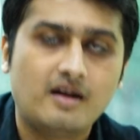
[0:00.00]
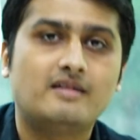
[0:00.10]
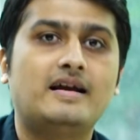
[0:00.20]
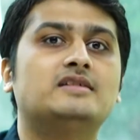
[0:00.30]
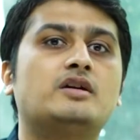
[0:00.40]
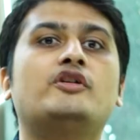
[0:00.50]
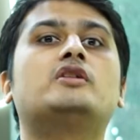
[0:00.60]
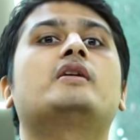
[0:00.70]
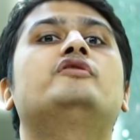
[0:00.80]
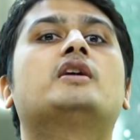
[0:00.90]
that is
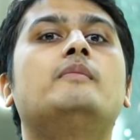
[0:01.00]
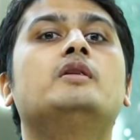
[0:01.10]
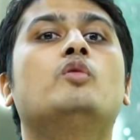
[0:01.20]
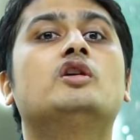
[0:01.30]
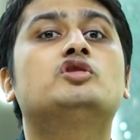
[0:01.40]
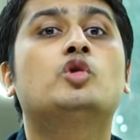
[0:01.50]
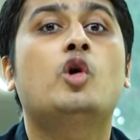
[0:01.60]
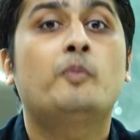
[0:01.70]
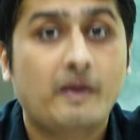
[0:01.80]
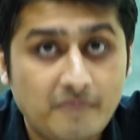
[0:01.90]
if the company wants to
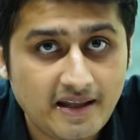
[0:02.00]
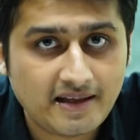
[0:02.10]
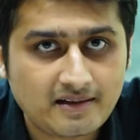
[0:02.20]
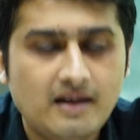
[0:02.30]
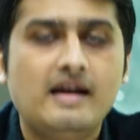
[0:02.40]
go public,